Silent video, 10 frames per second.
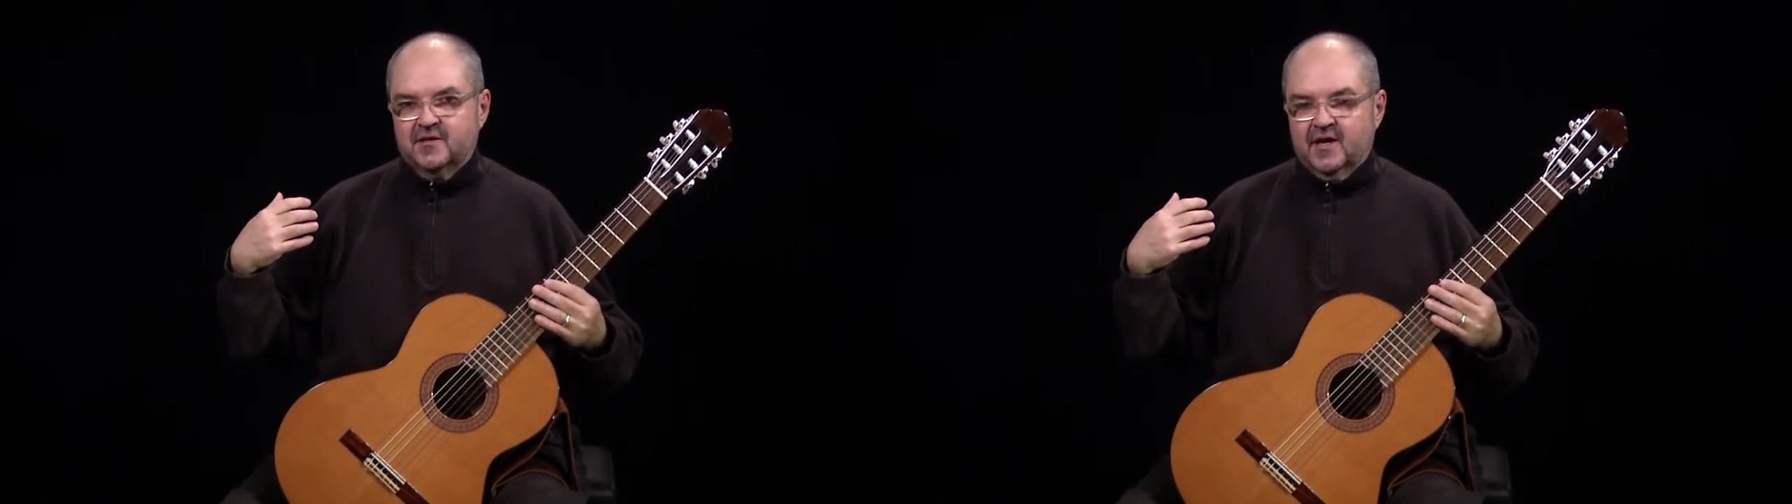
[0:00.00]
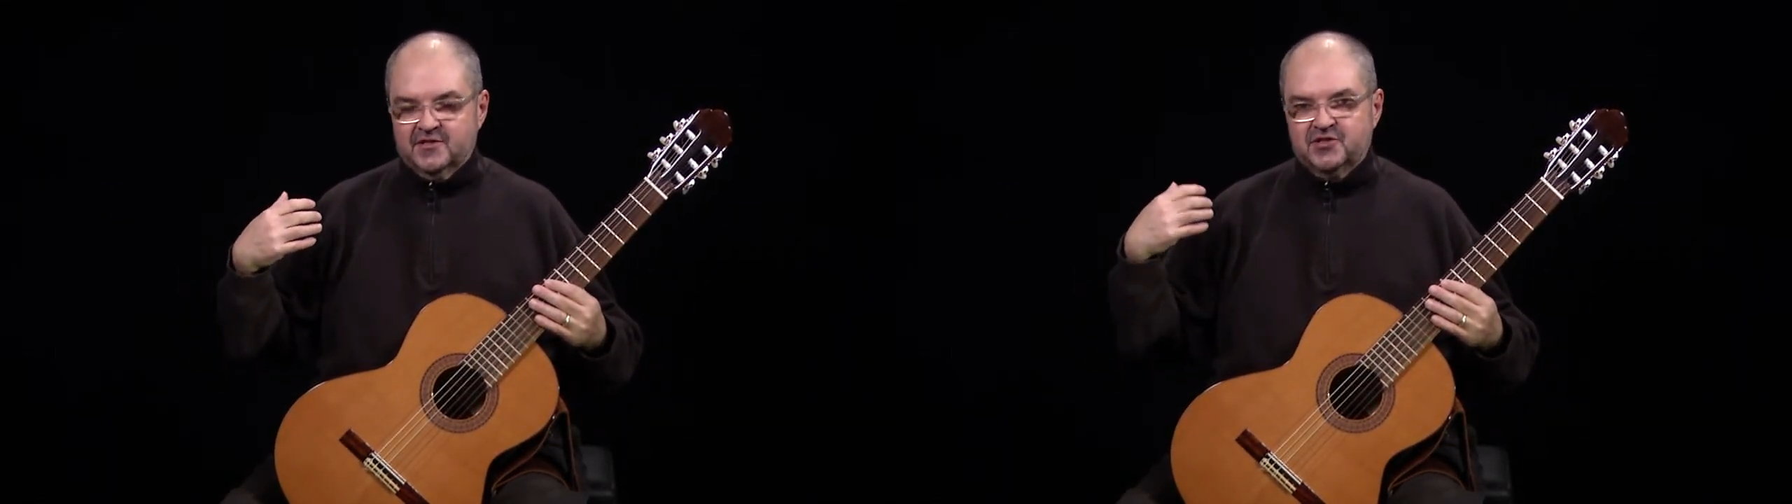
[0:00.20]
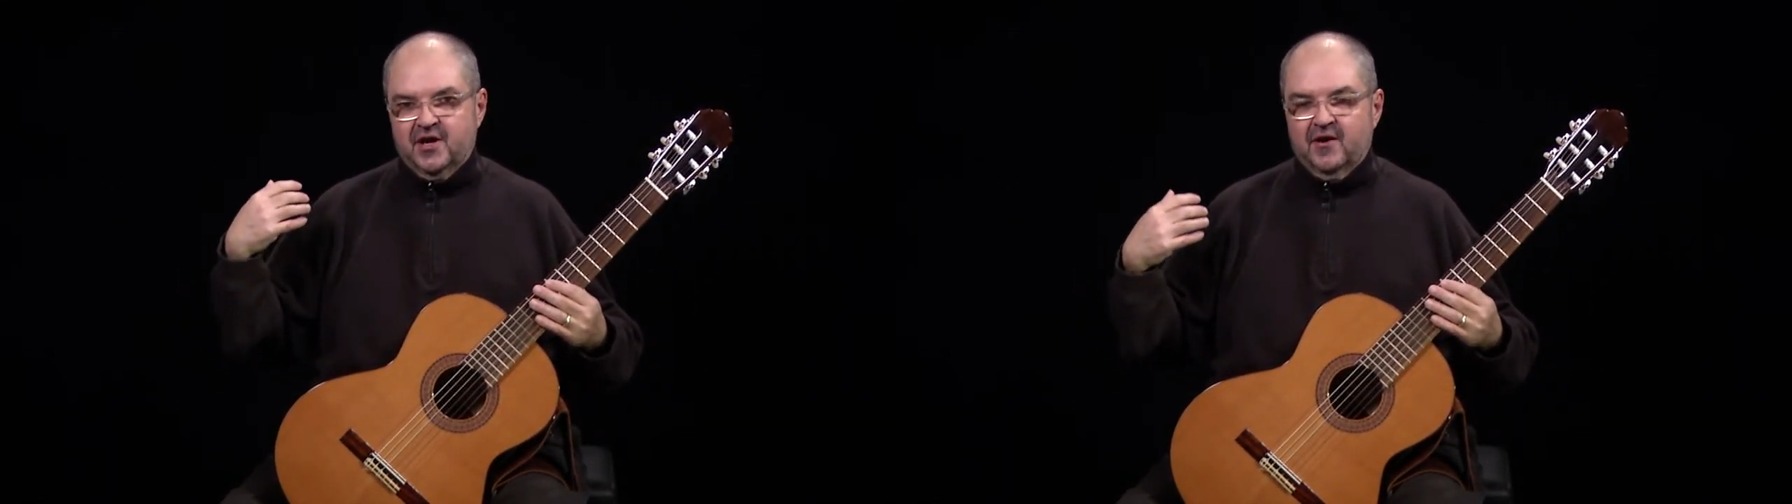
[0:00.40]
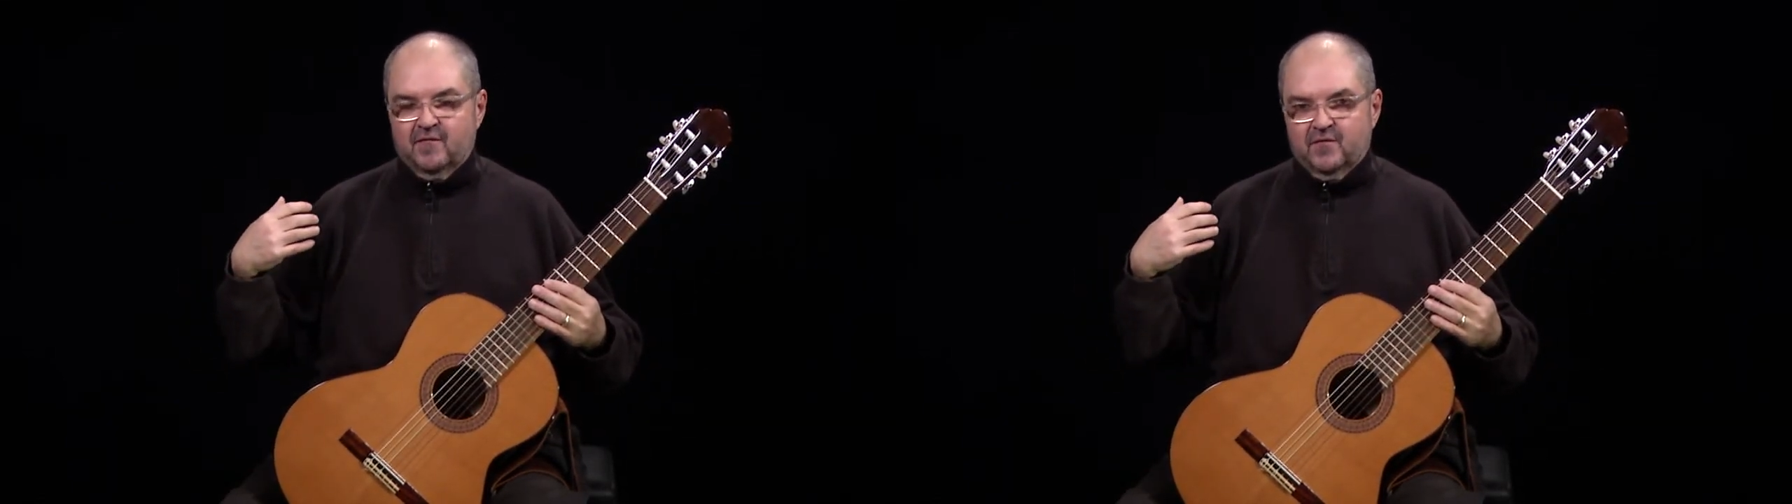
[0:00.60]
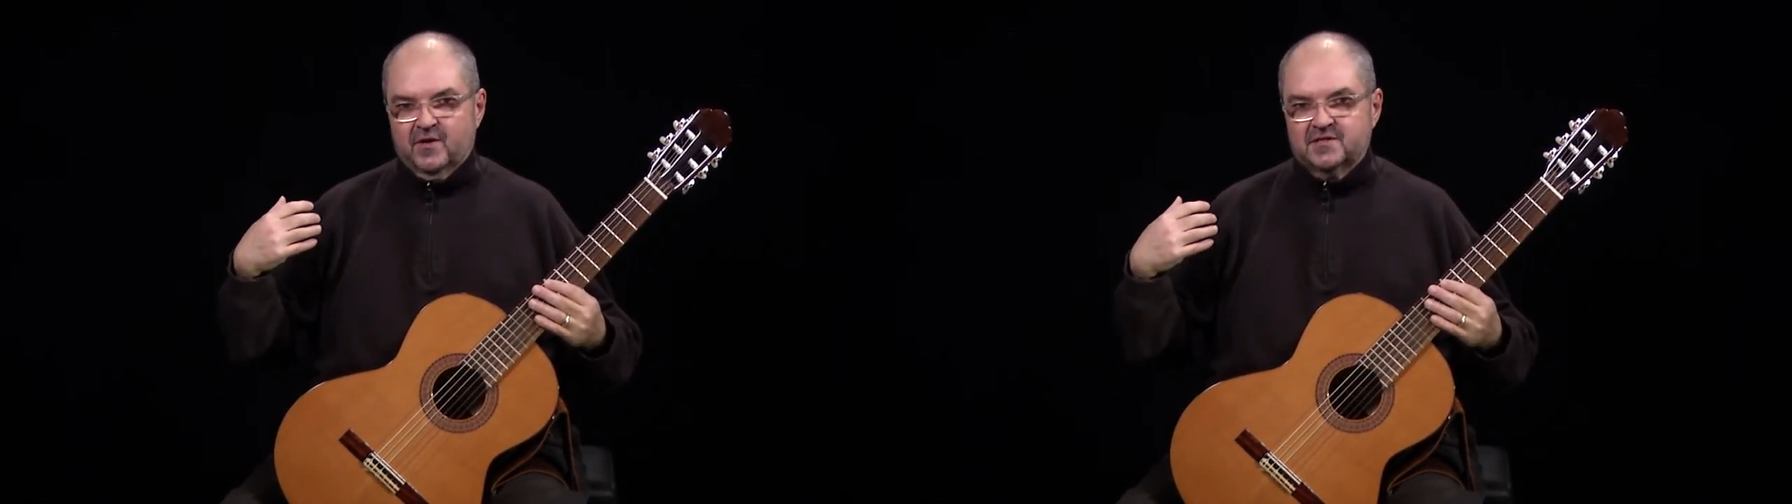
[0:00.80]
a chair,
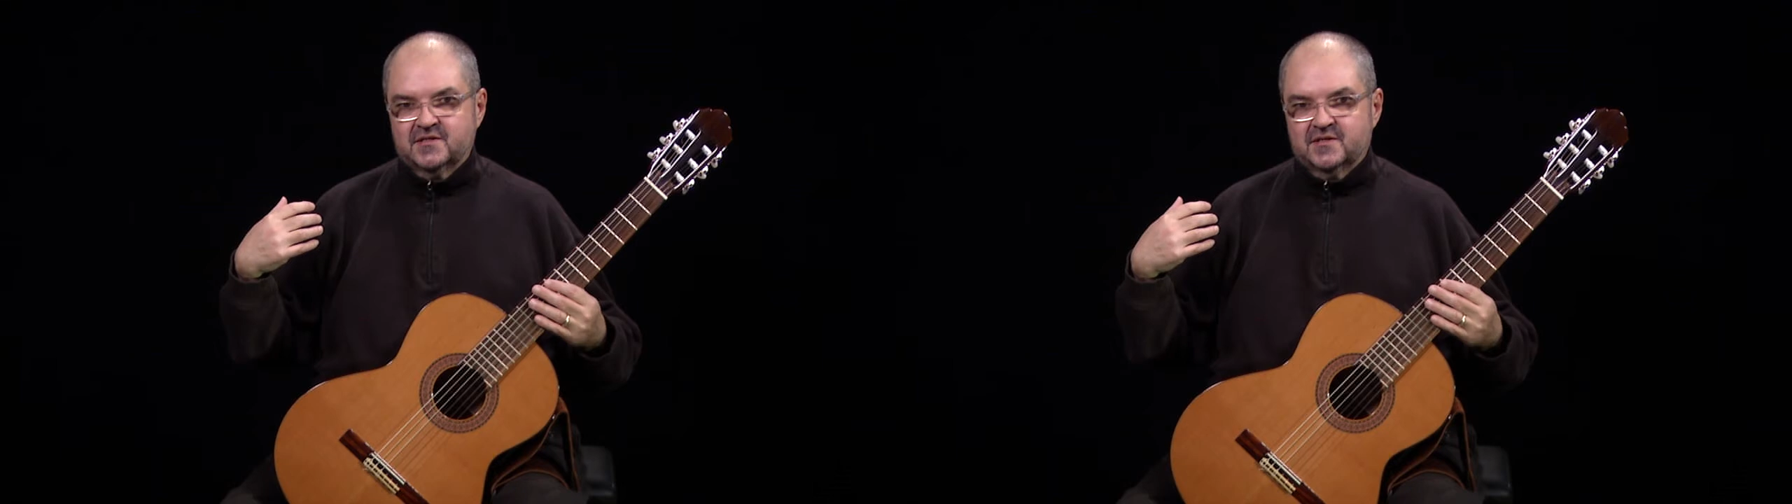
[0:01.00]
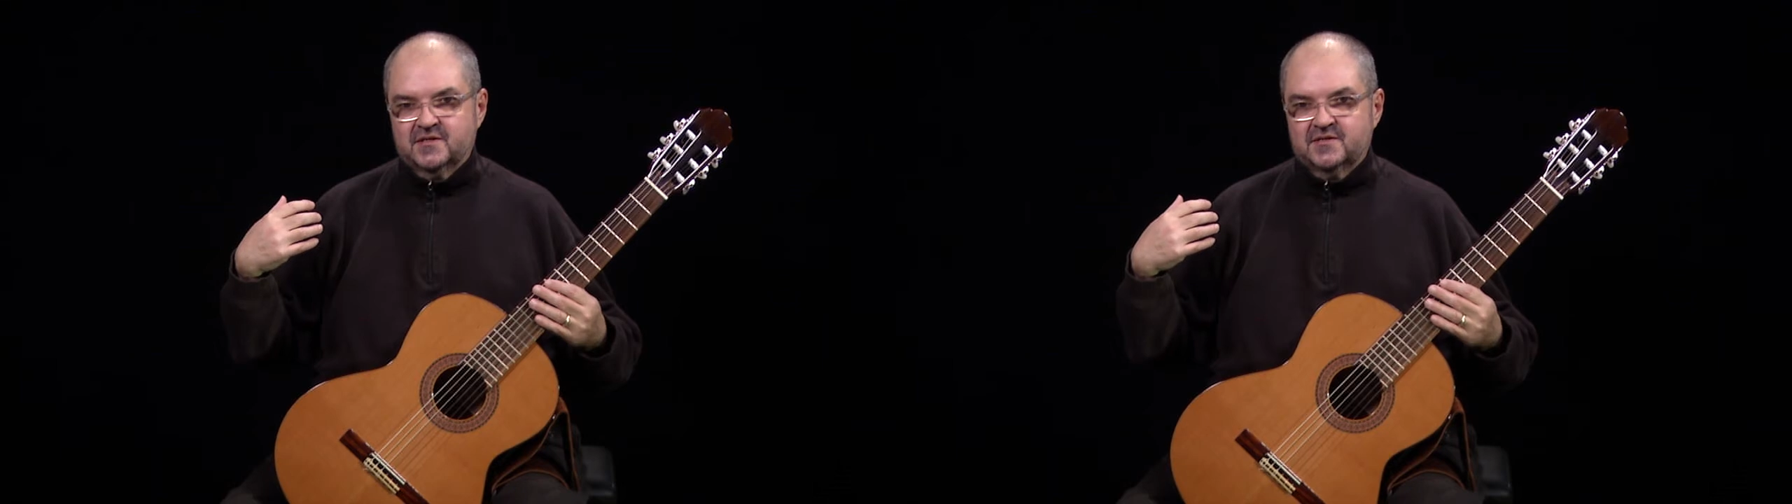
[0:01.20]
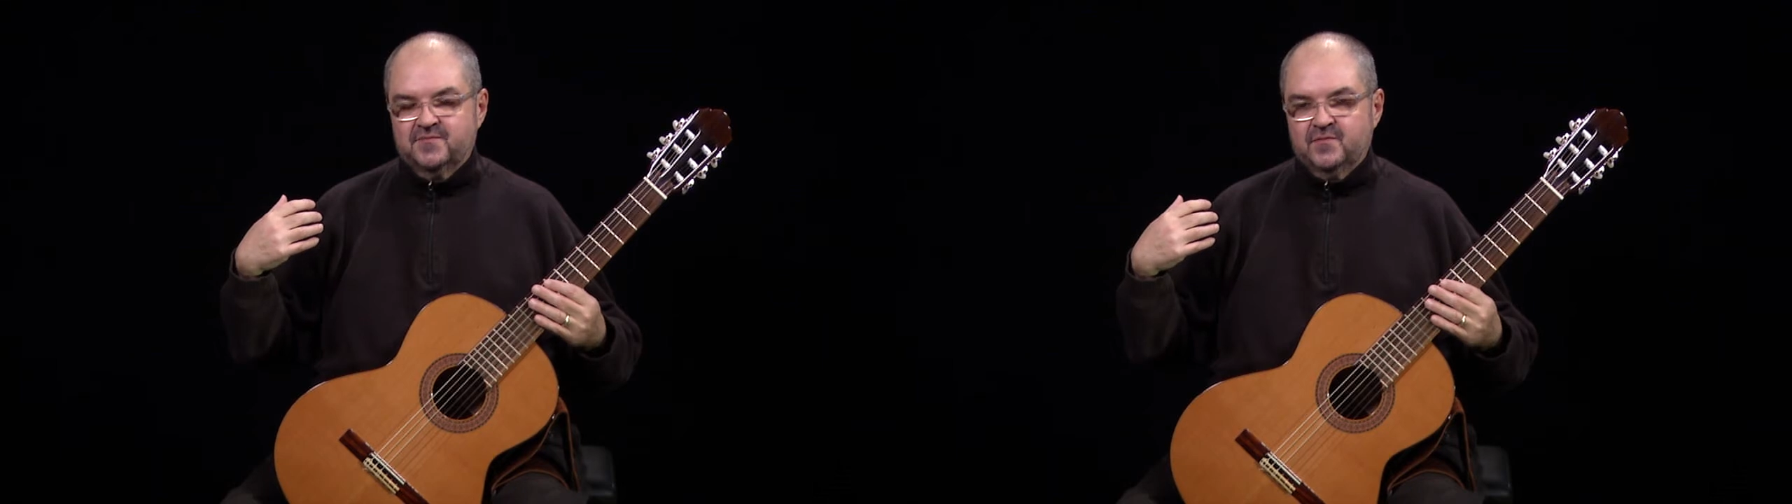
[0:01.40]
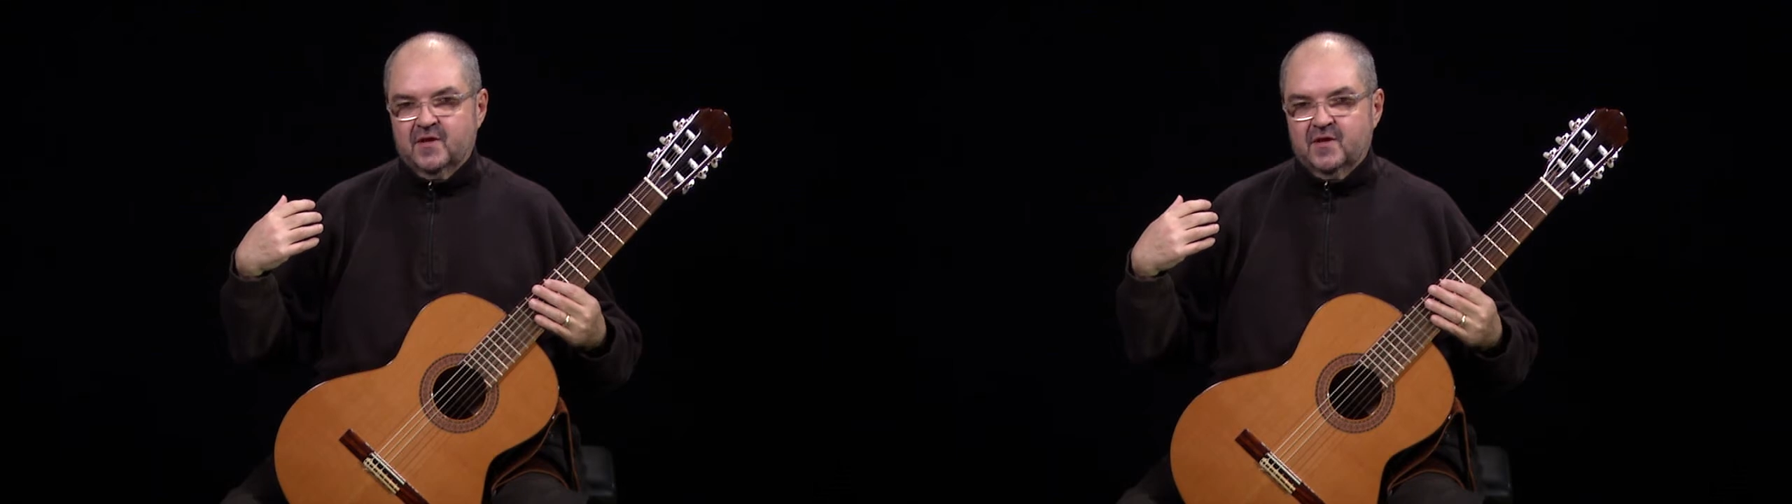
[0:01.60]
for instance.